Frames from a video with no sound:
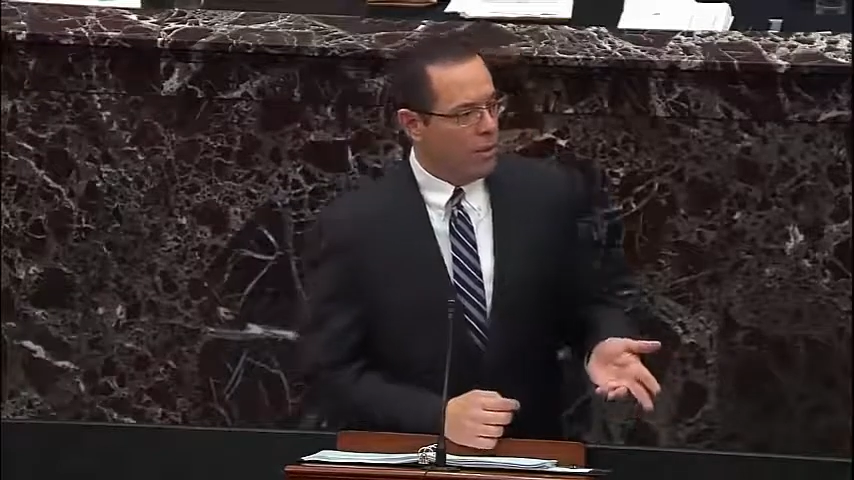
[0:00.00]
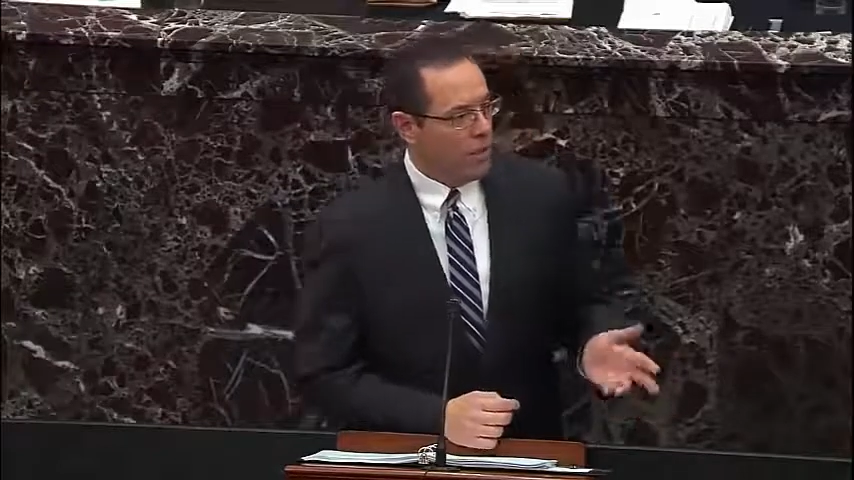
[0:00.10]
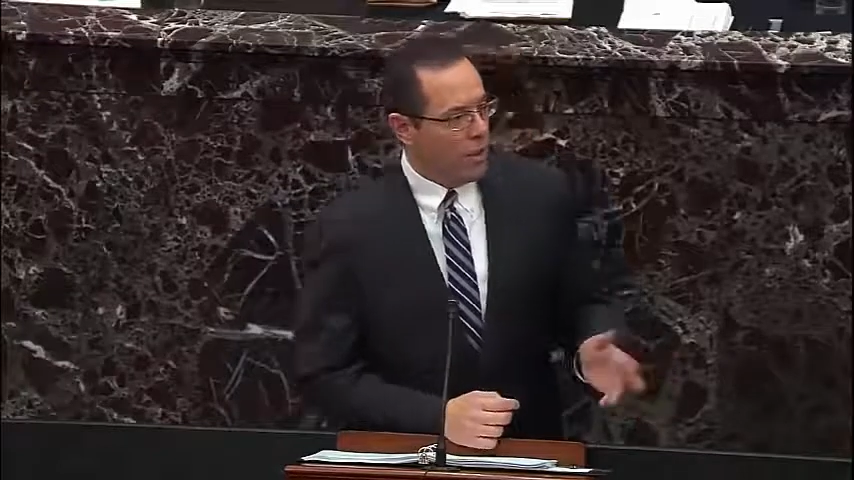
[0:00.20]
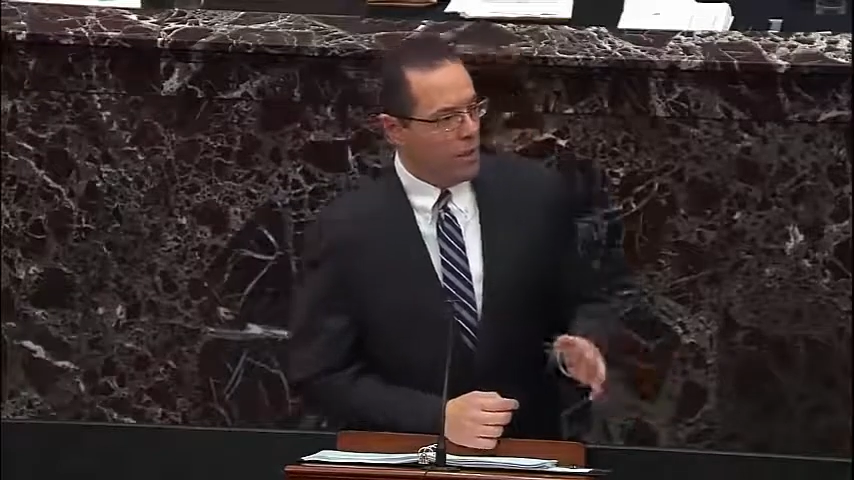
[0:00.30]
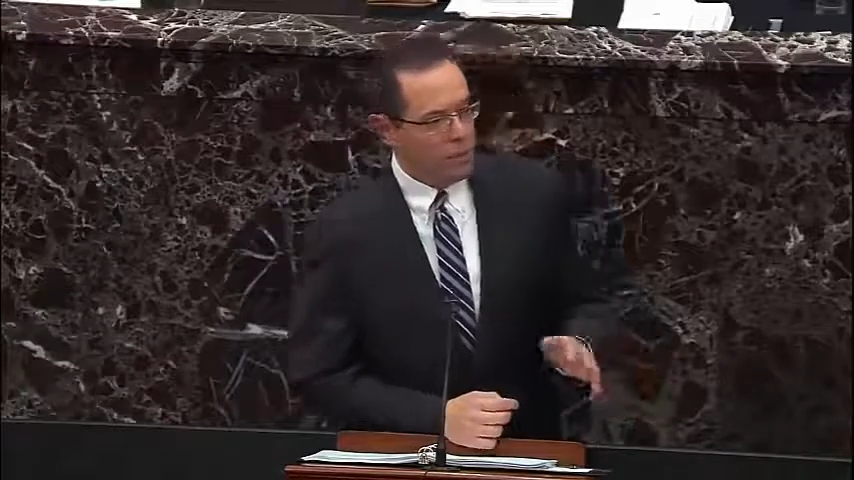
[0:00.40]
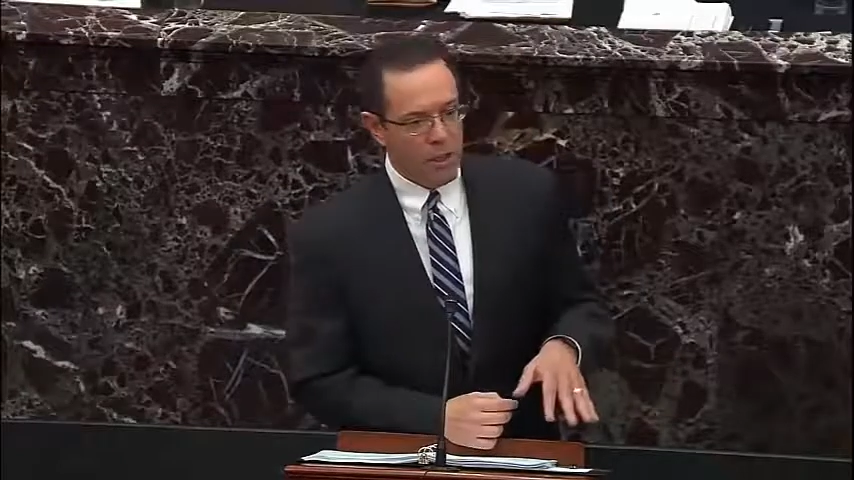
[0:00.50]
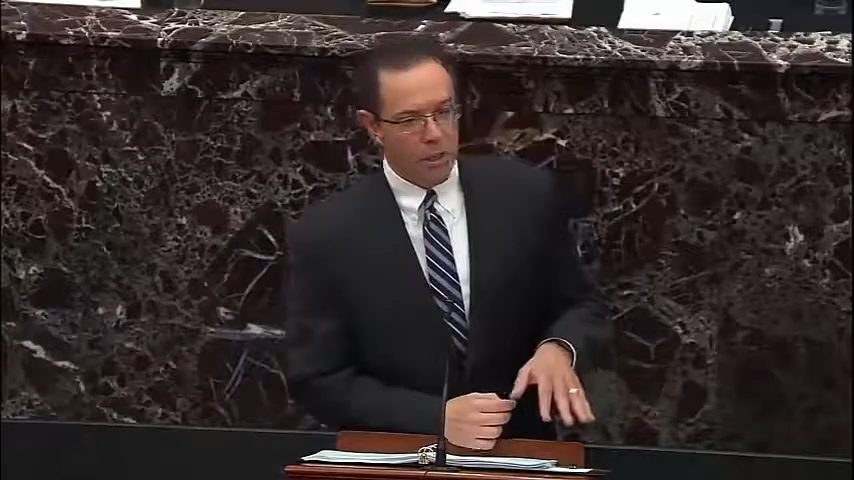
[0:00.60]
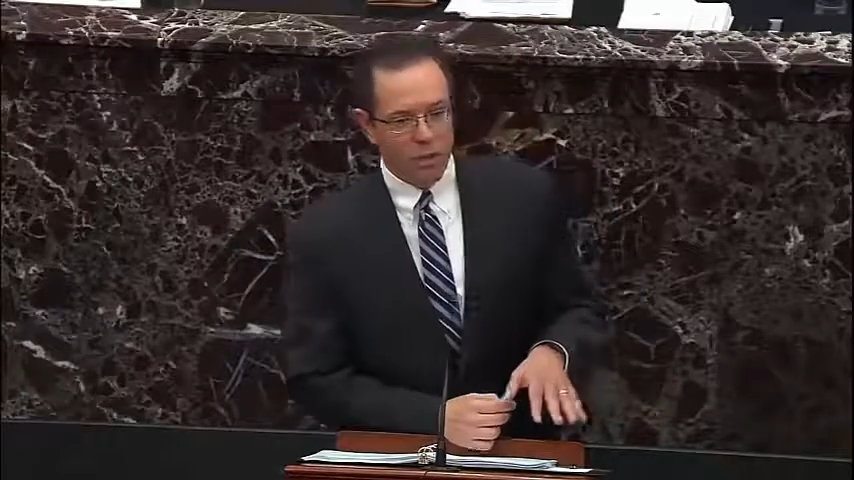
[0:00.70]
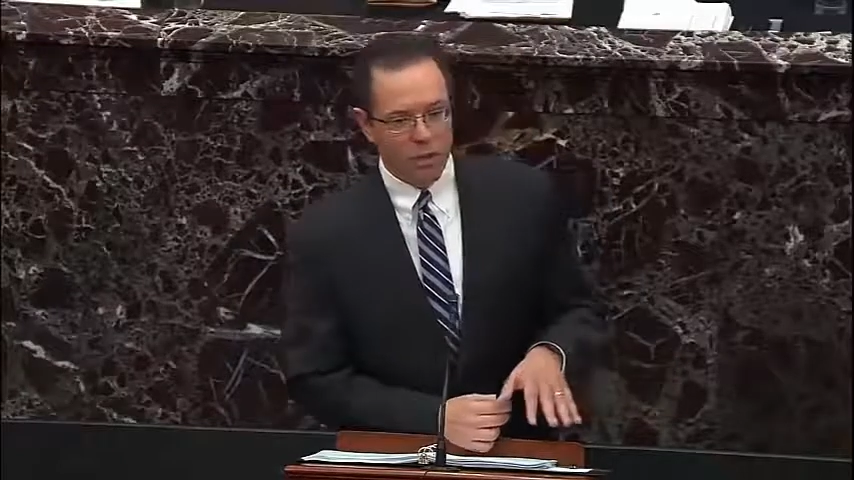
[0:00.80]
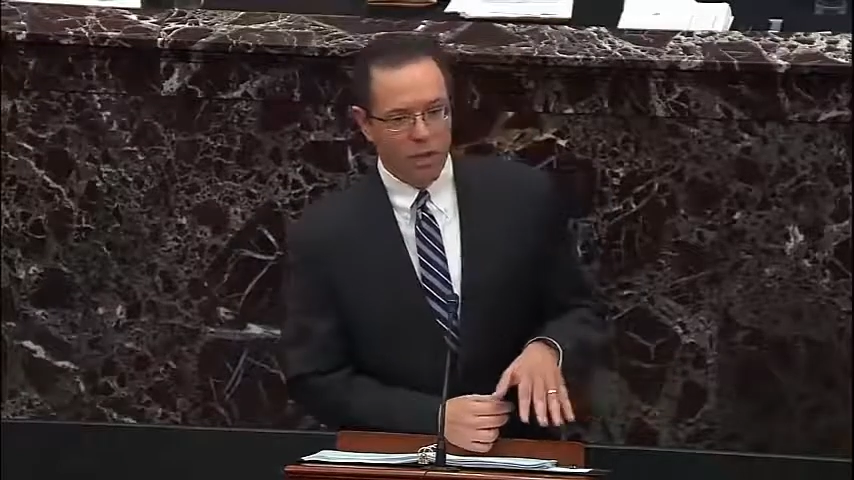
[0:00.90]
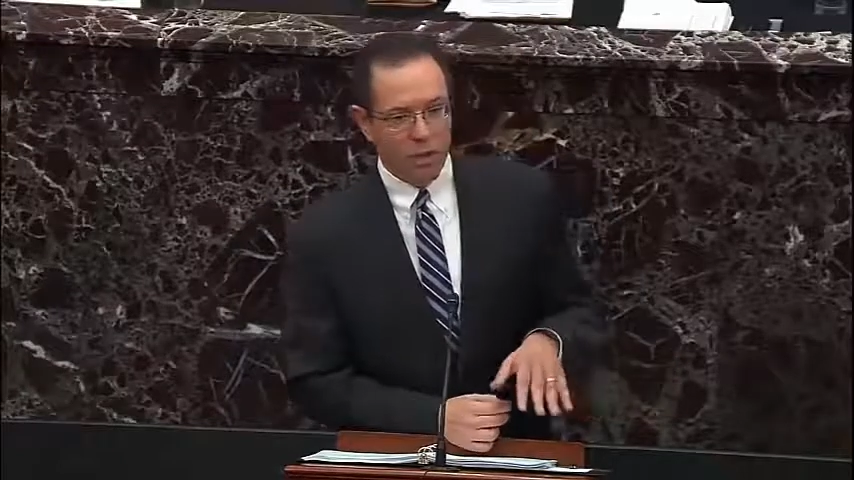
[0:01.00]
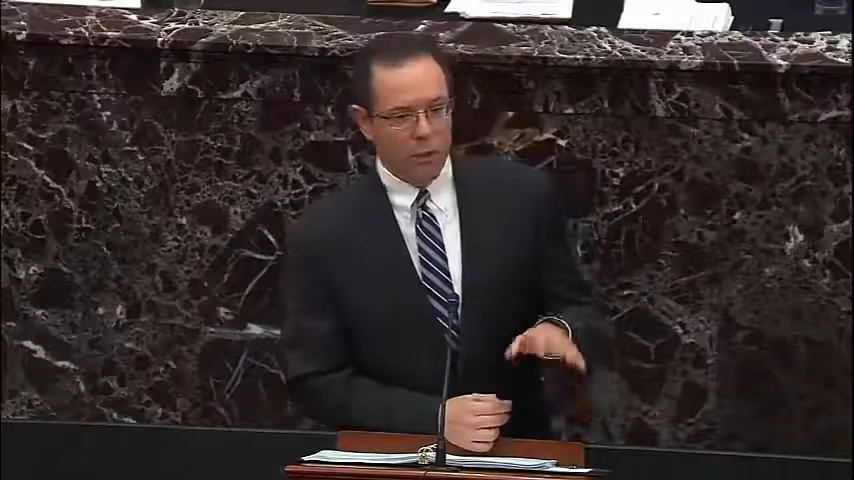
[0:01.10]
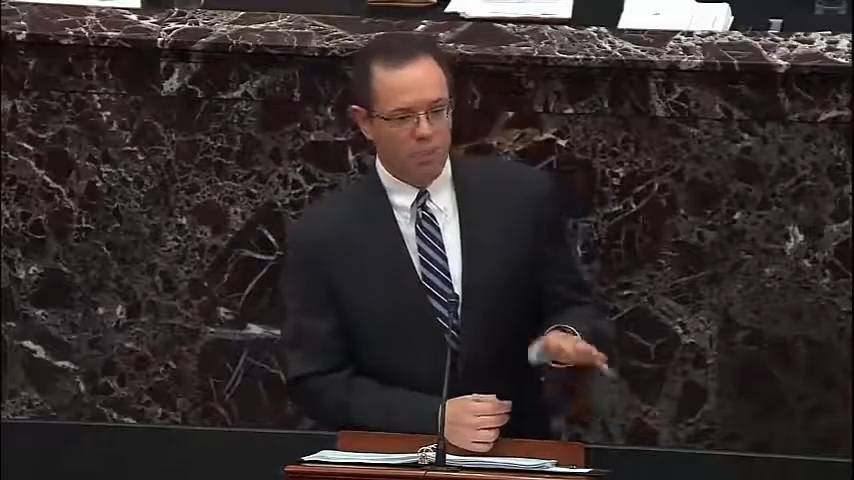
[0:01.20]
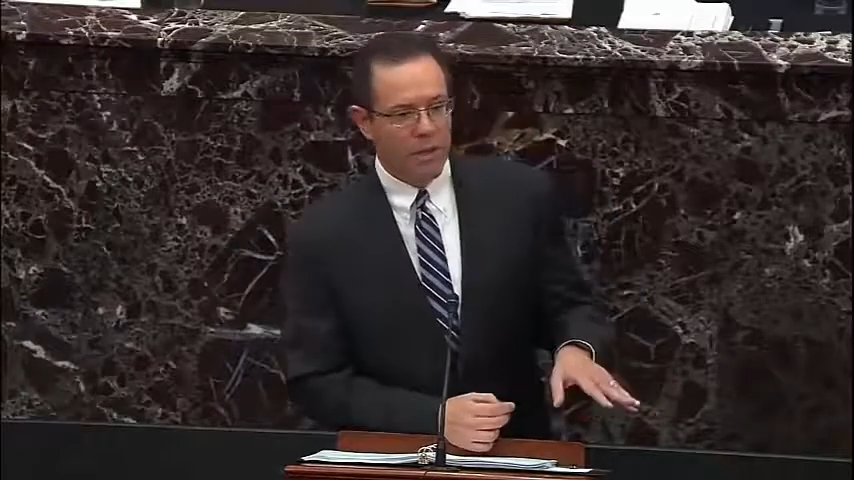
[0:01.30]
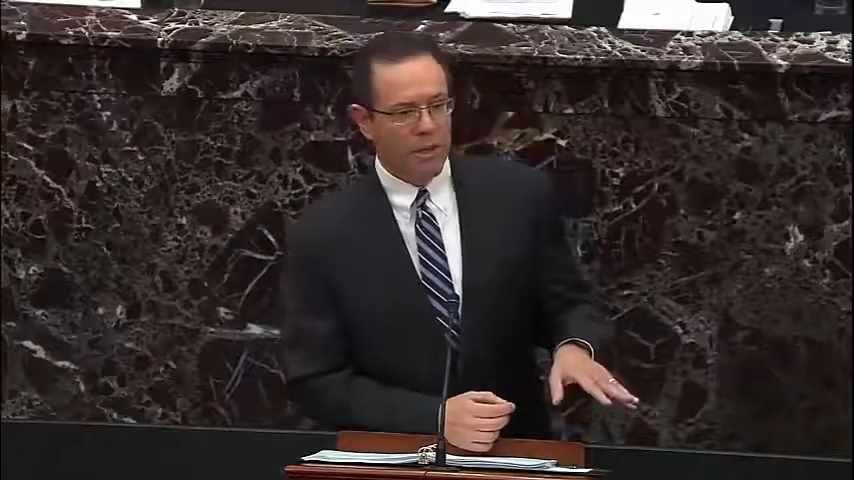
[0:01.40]
merely because he
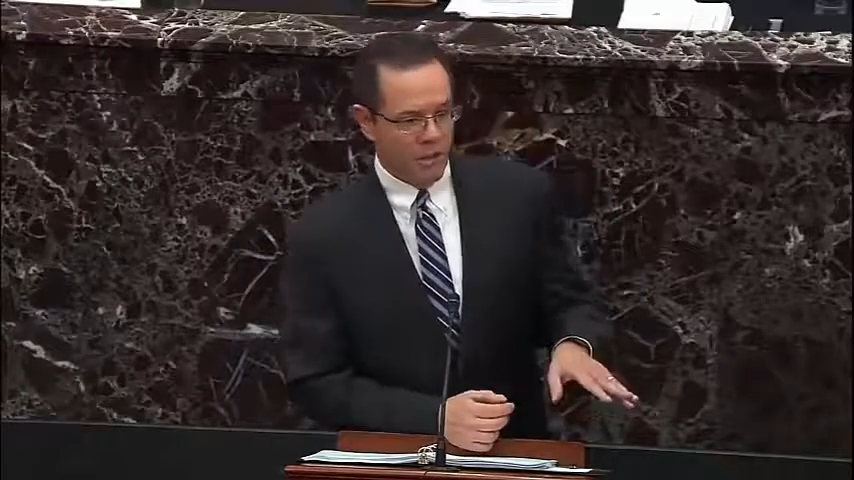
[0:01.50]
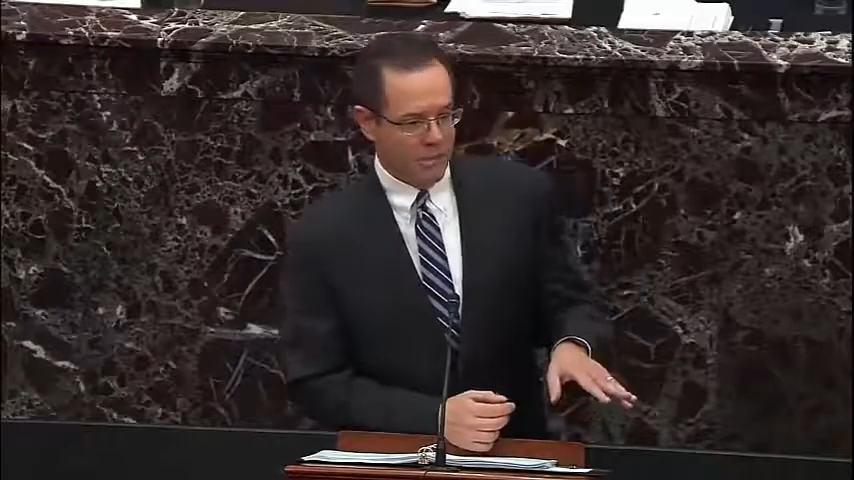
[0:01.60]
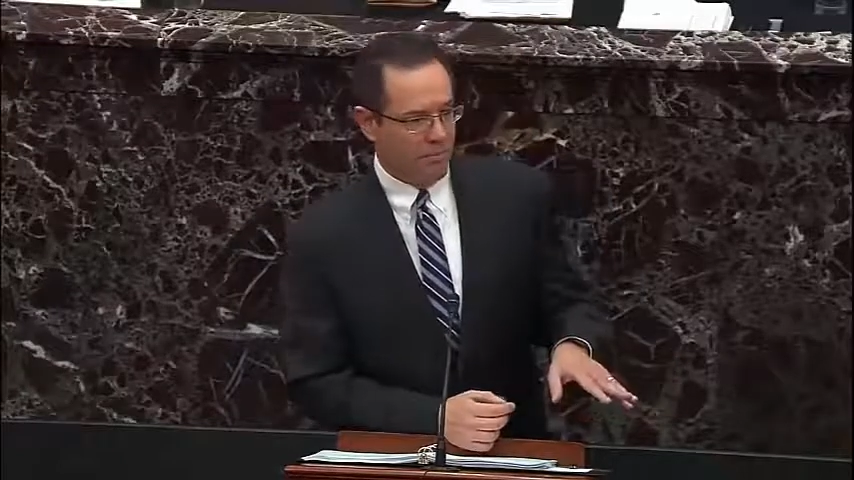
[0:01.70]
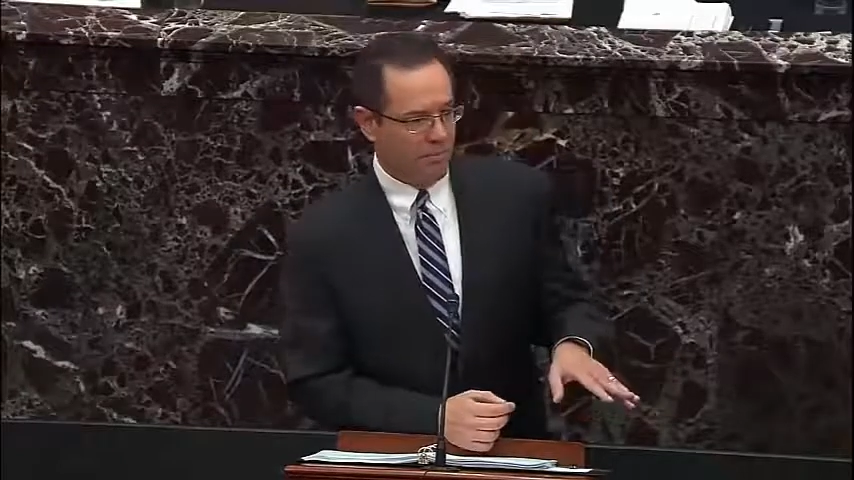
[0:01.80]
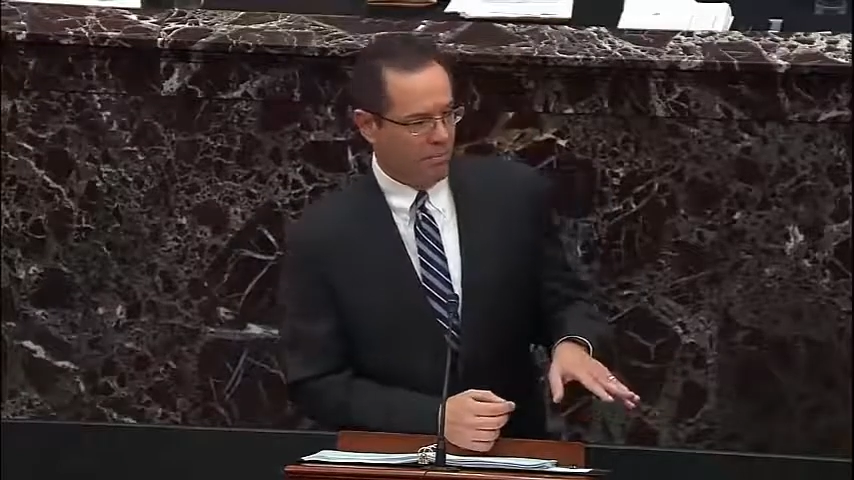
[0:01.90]
repeated it